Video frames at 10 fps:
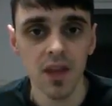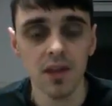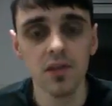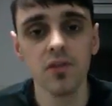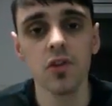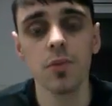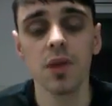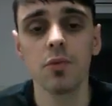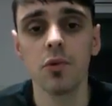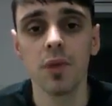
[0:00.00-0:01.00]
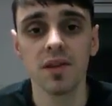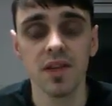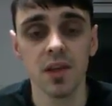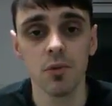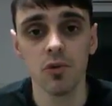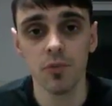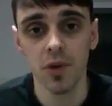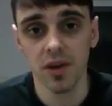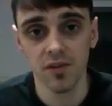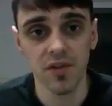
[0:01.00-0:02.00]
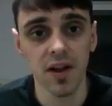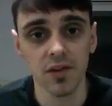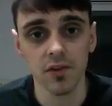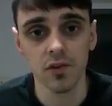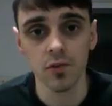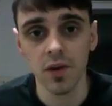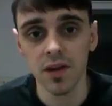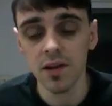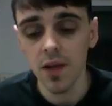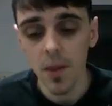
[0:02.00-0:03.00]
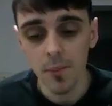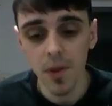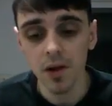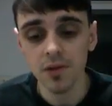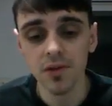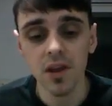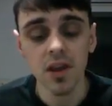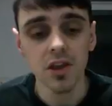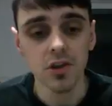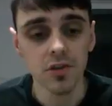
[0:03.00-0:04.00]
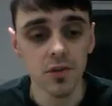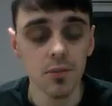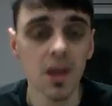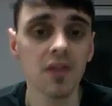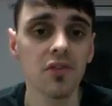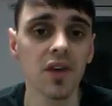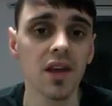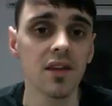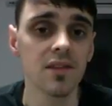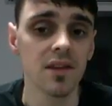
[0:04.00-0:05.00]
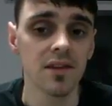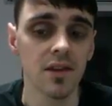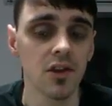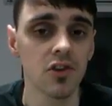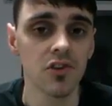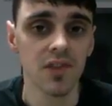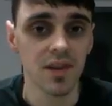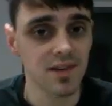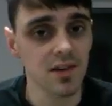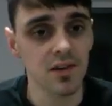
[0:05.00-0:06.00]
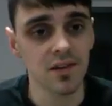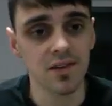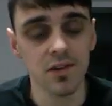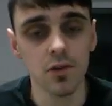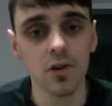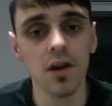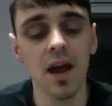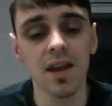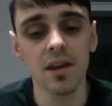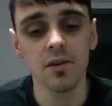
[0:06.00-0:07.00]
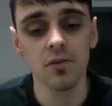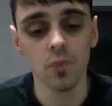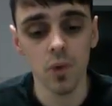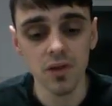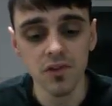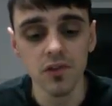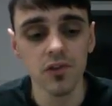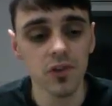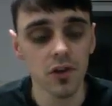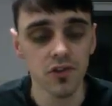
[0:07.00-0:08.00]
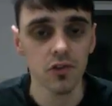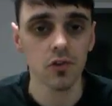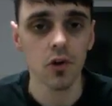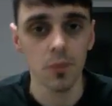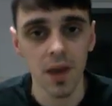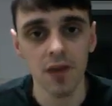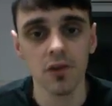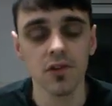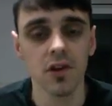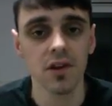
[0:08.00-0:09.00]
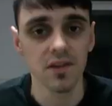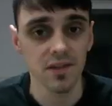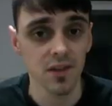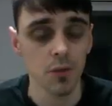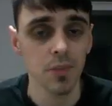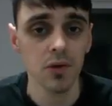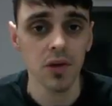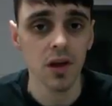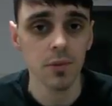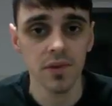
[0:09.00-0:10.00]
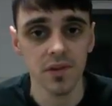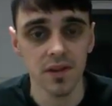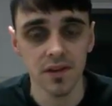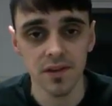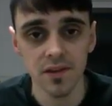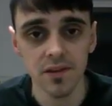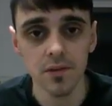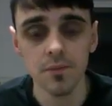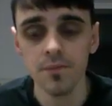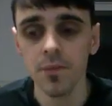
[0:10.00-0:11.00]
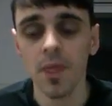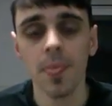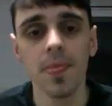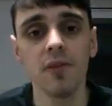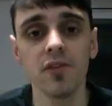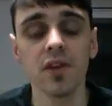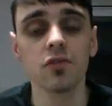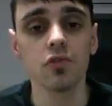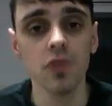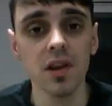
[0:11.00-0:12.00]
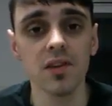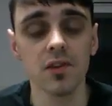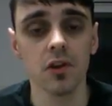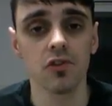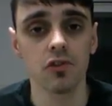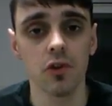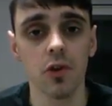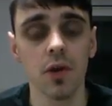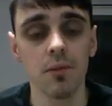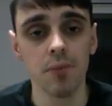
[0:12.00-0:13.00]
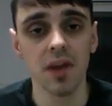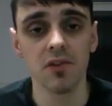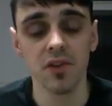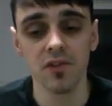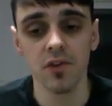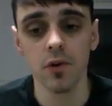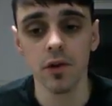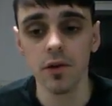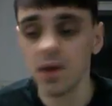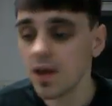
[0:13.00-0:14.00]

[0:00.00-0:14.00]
There's a few people on my team who have put in thousands already, but the main thing is that you just get started sooner, and then once you start to compound those earnings and start building up inside the system, then things really start to grow and benefit for you.